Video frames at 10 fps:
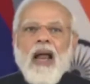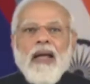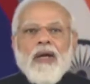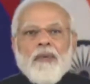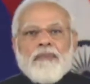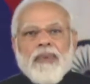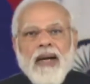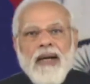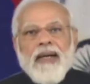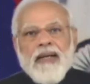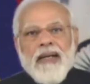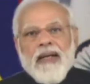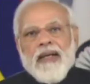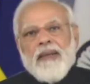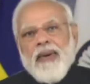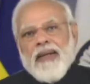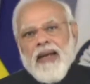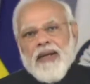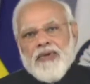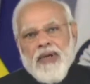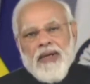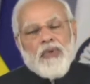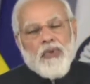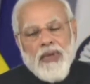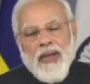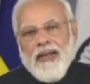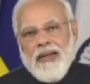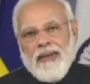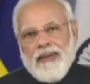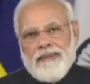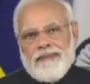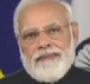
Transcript: line of credit agreement exchanged today,